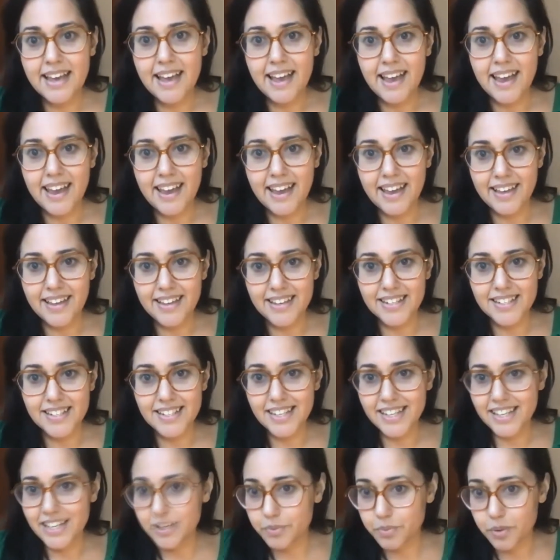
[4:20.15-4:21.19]
and
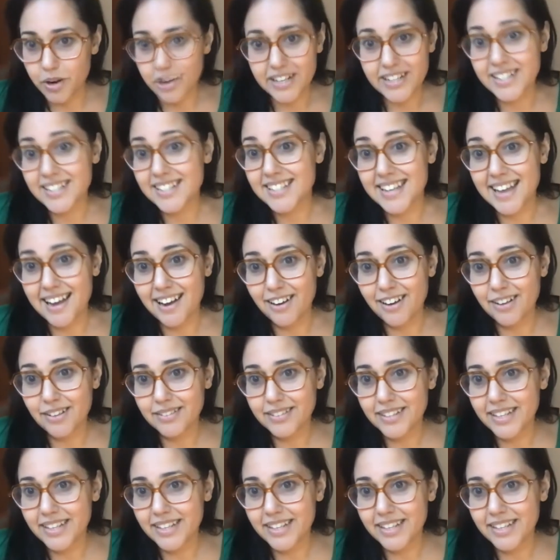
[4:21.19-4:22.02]
he wanted us out.